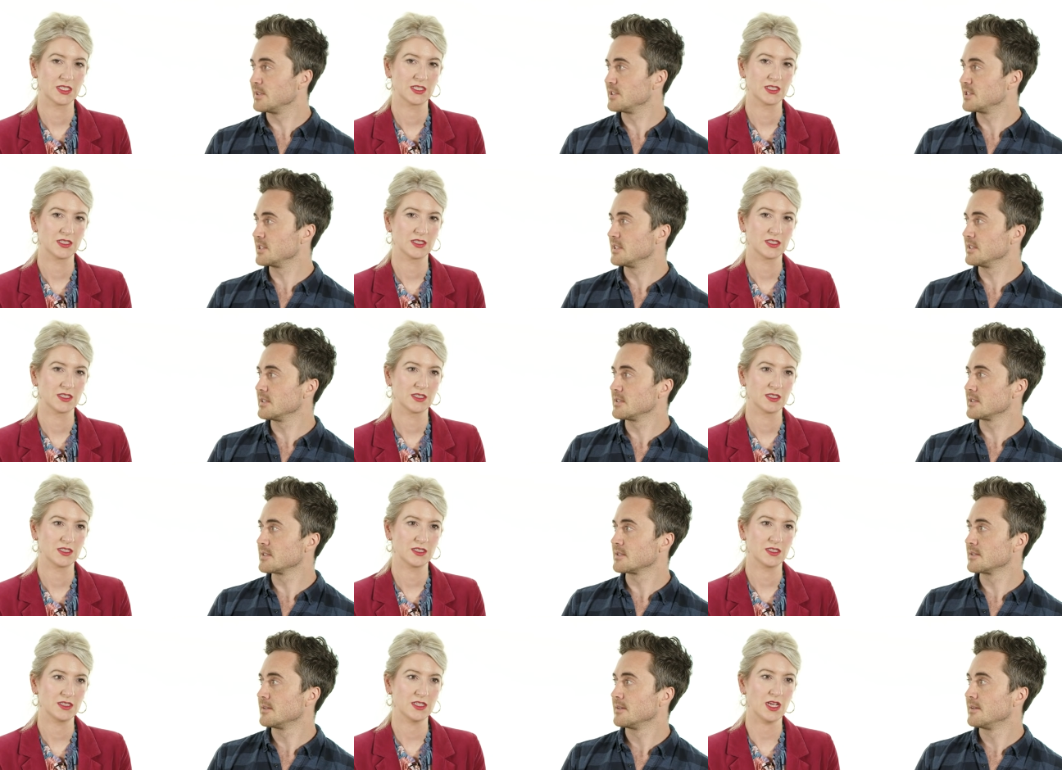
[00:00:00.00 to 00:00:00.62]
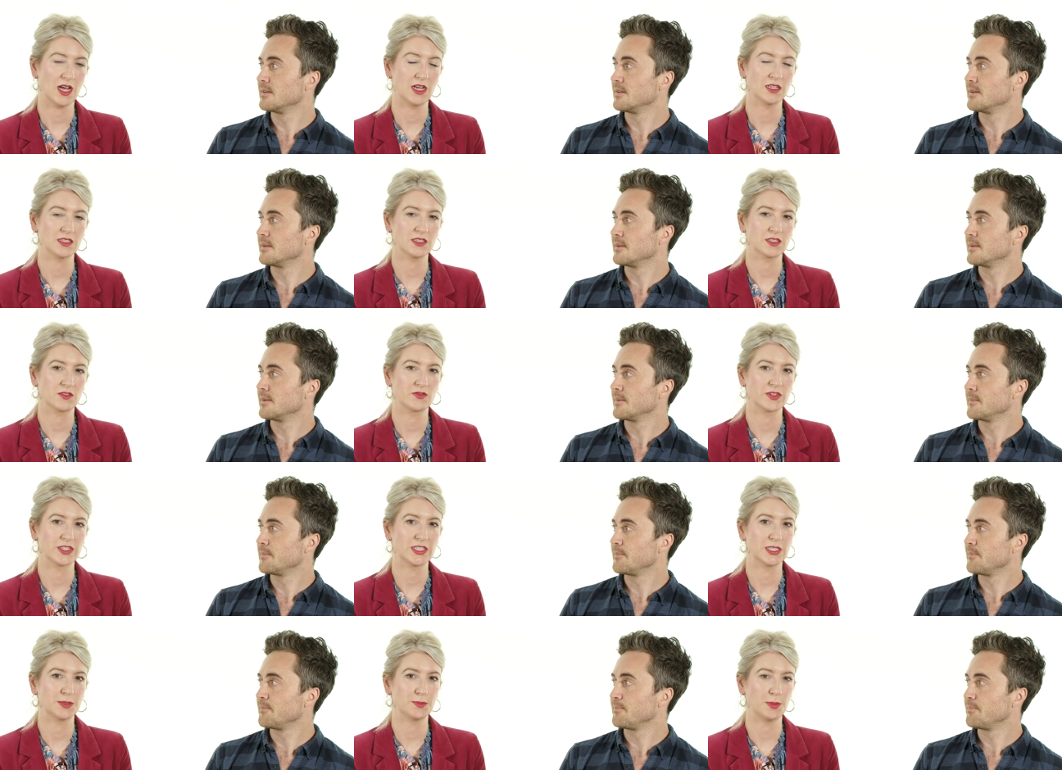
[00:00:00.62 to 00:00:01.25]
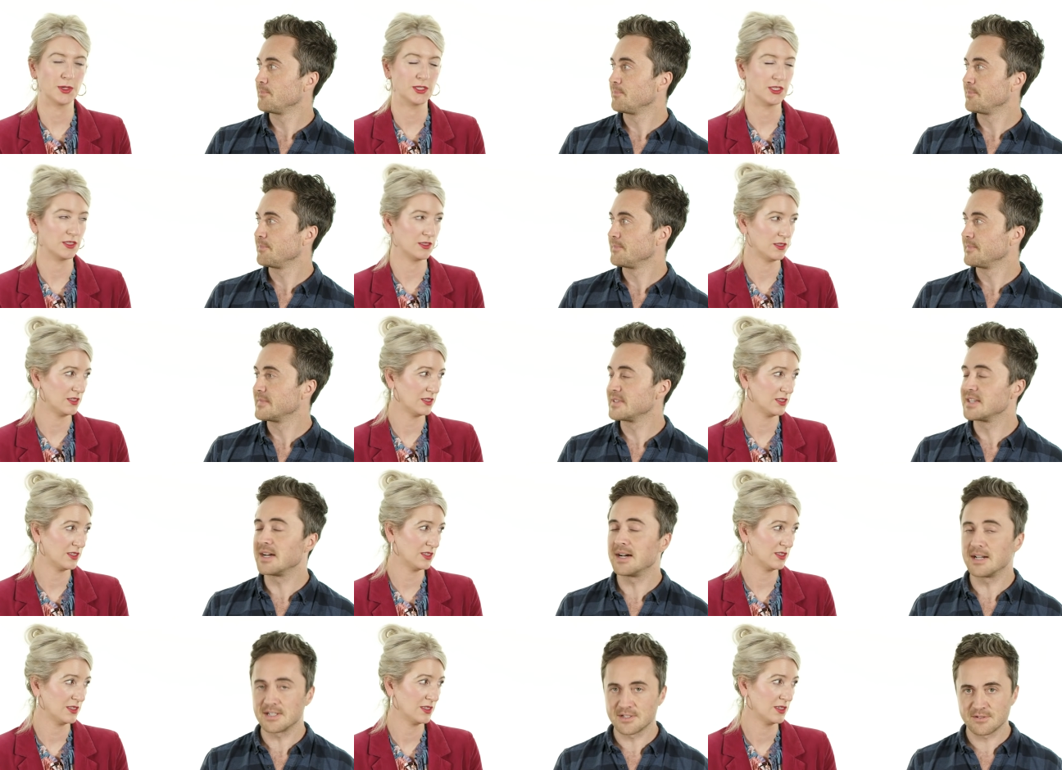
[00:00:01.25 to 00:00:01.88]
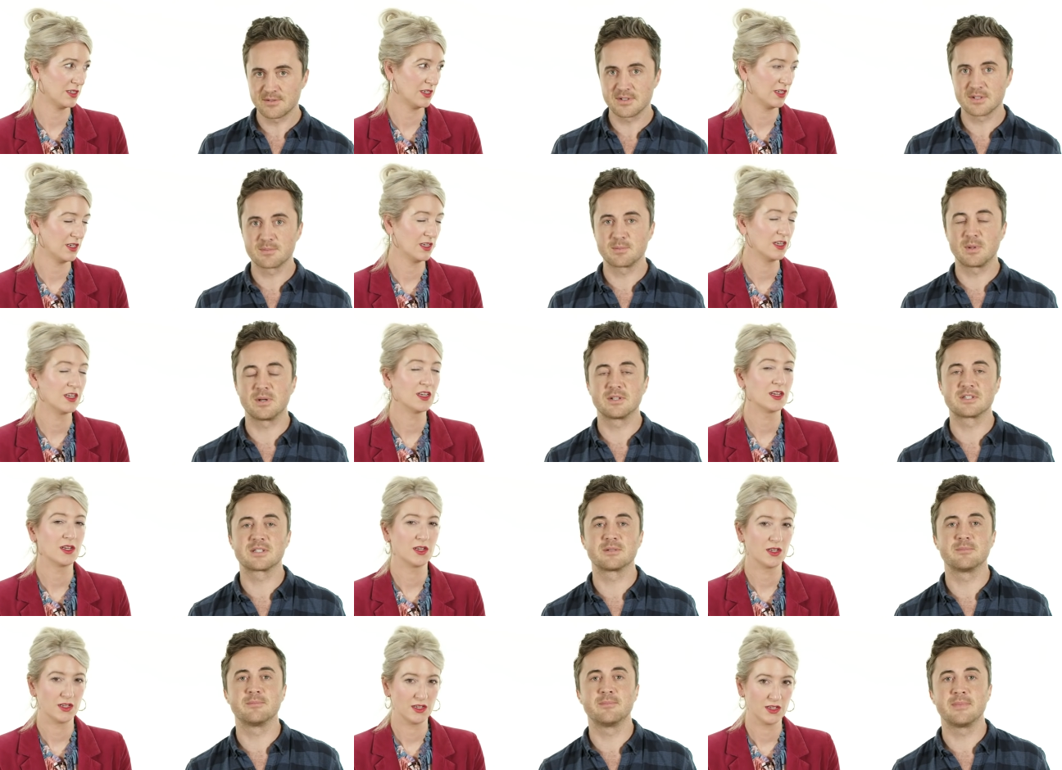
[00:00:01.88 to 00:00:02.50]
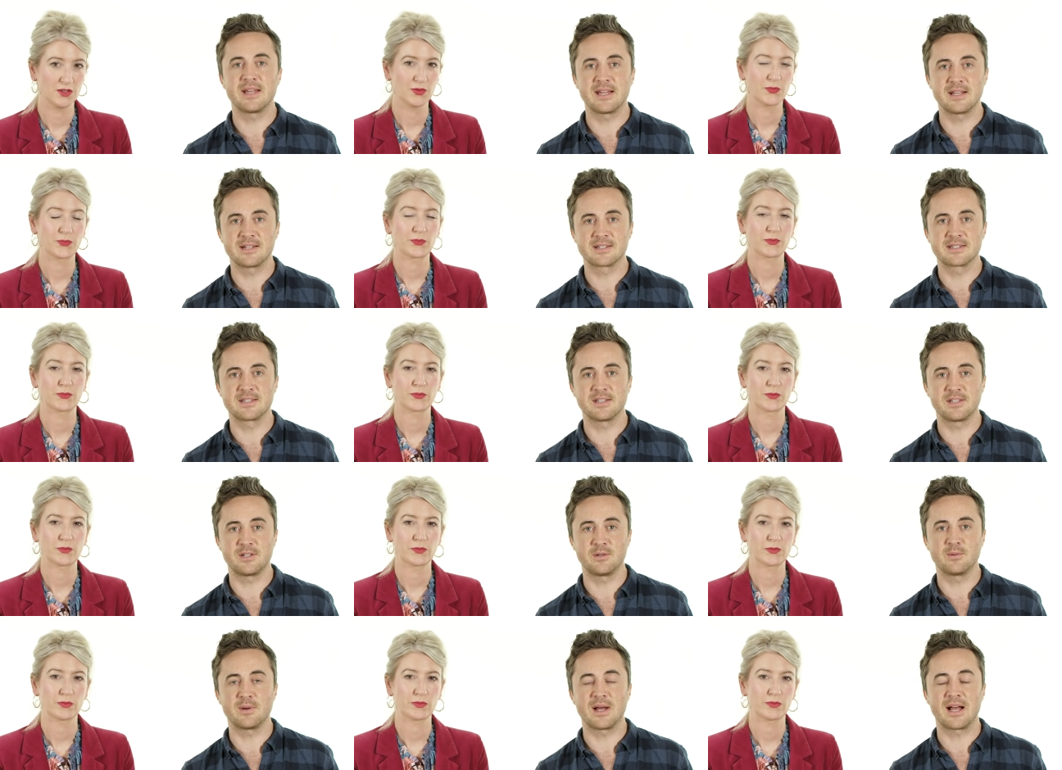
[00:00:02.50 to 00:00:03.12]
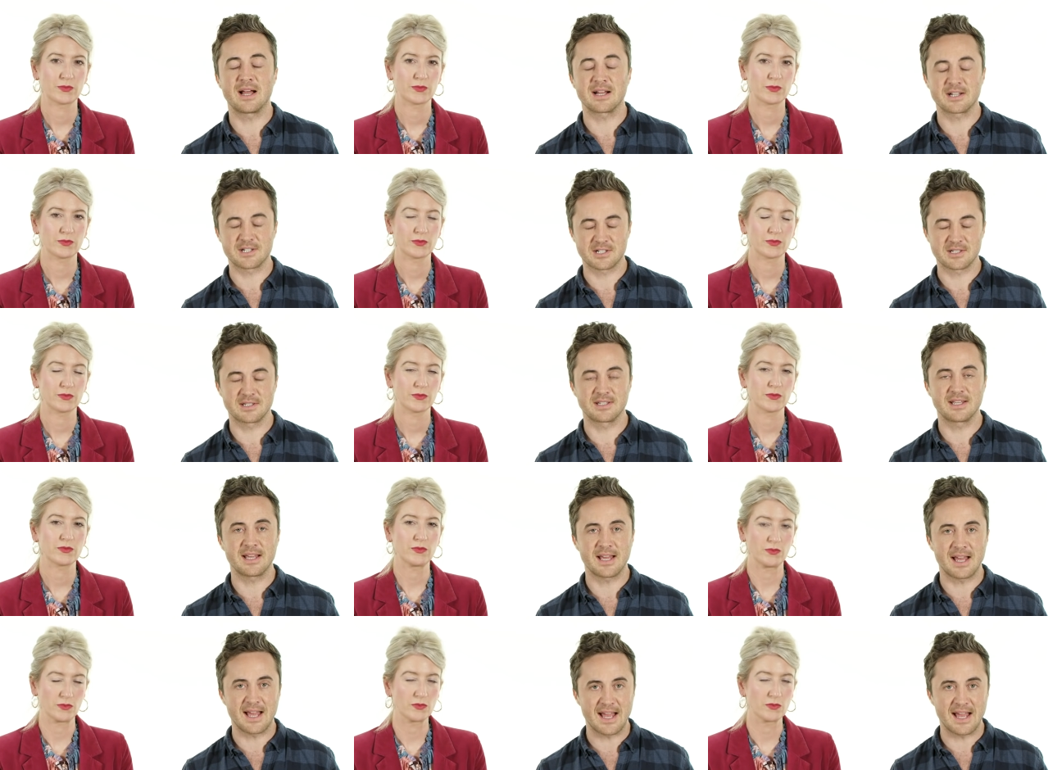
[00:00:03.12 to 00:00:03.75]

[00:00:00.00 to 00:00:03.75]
Speaker 1: which is? Task response. Task response means that you actually